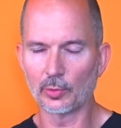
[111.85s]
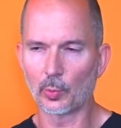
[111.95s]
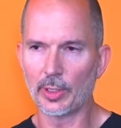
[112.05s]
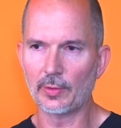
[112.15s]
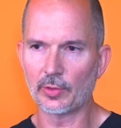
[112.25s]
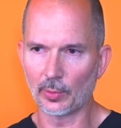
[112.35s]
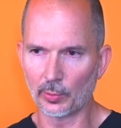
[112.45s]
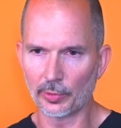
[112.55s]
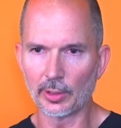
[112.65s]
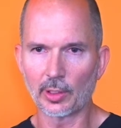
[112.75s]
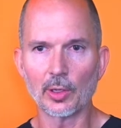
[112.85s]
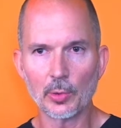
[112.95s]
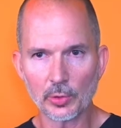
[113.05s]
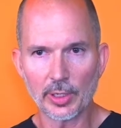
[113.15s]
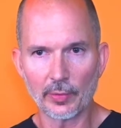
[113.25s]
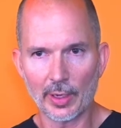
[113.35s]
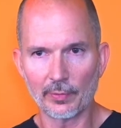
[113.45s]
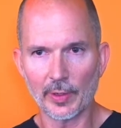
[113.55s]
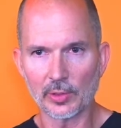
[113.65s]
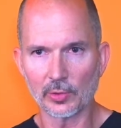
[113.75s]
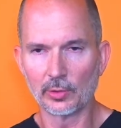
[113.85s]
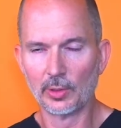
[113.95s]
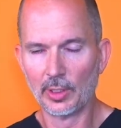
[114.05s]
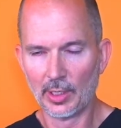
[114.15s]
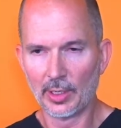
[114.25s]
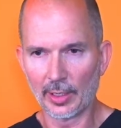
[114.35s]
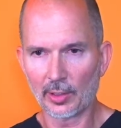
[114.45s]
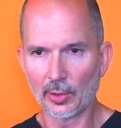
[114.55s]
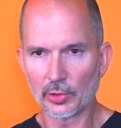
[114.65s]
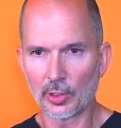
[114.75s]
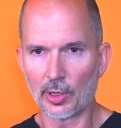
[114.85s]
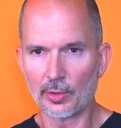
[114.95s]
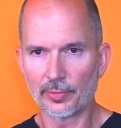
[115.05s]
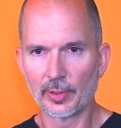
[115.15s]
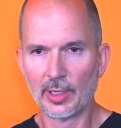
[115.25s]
waves that will then close down that vessel and close it off.